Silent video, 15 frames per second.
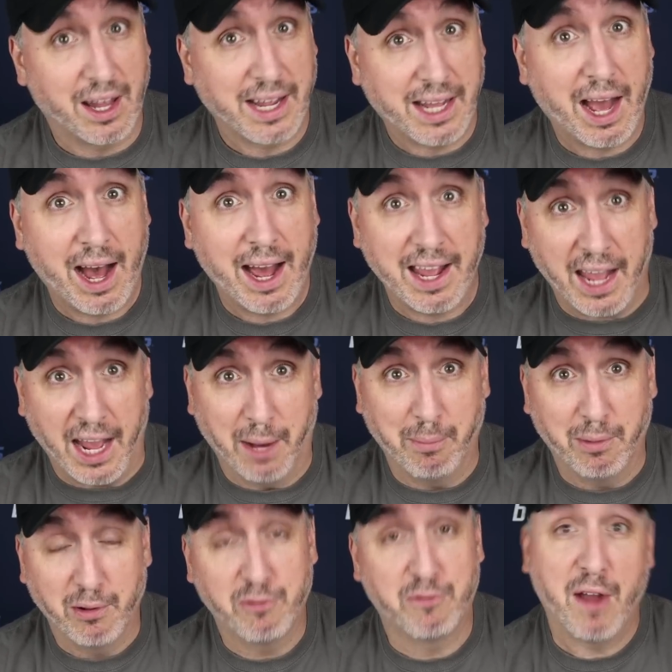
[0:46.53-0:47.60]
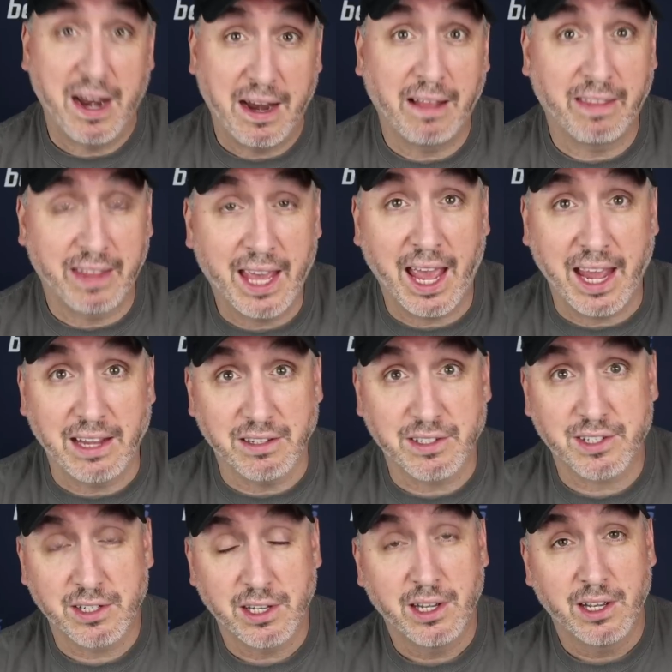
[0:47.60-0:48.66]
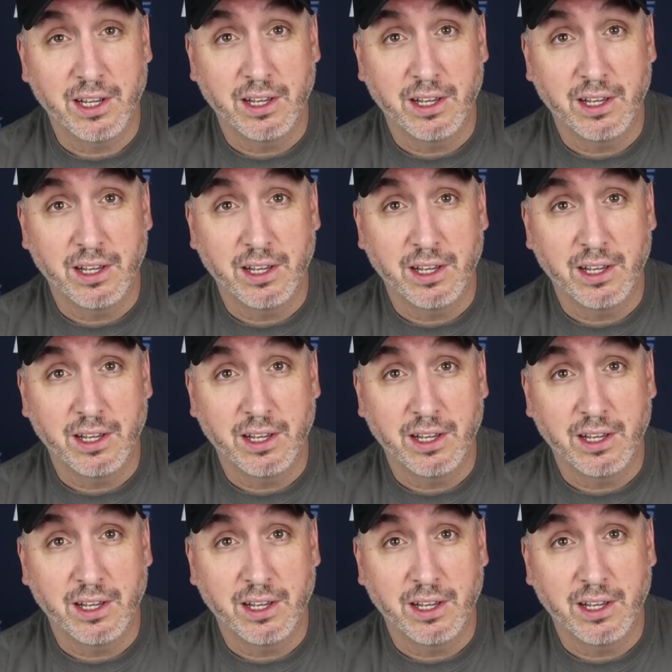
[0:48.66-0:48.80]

like I am, fading the A's.